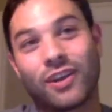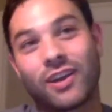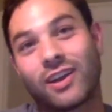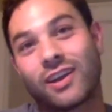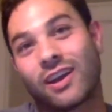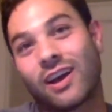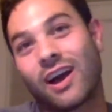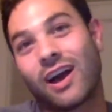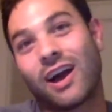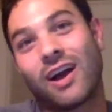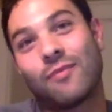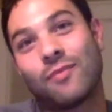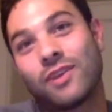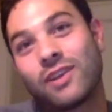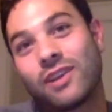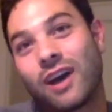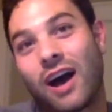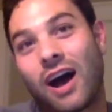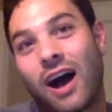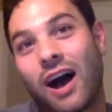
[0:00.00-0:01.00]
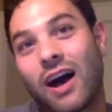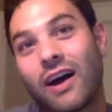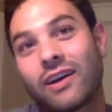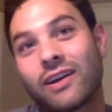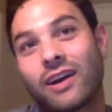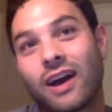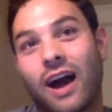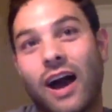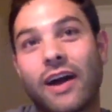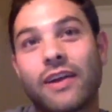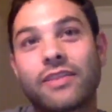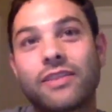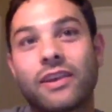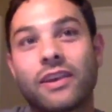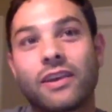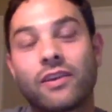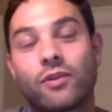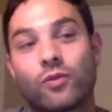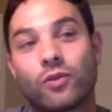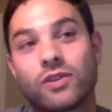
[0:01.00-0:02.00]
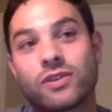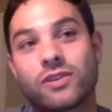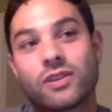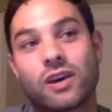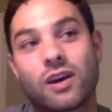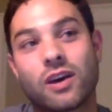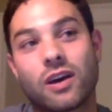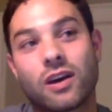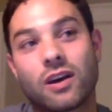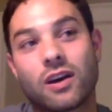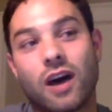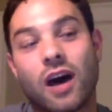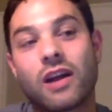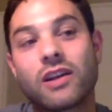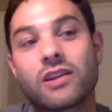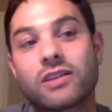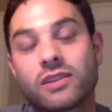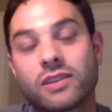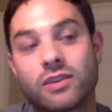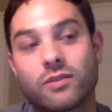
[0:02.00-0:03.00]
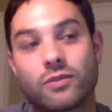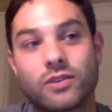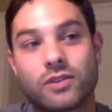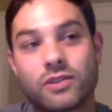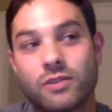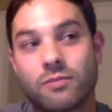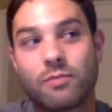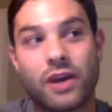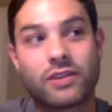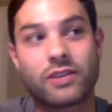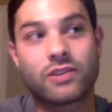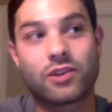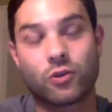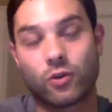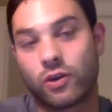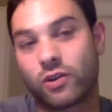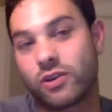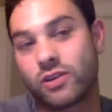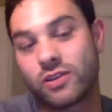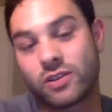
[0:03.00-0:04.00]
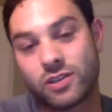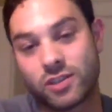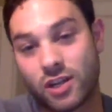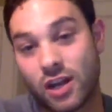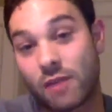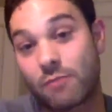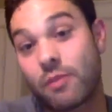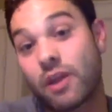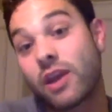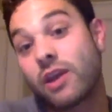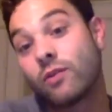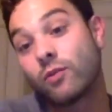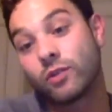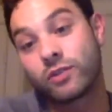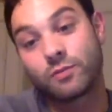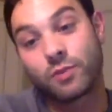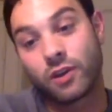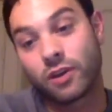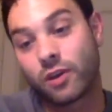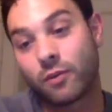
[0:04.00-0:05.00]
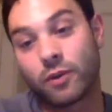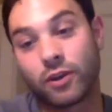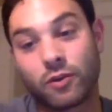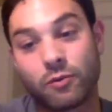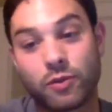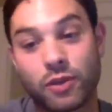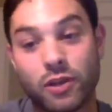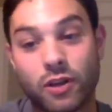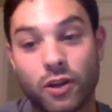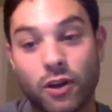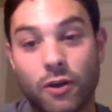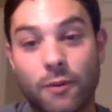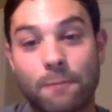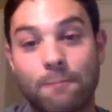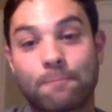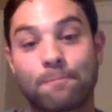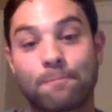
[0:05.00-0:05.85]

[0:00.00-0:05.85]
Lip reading: like, I mean, I think it was, honestly, it was the best career decision I made, was becoming a BDR.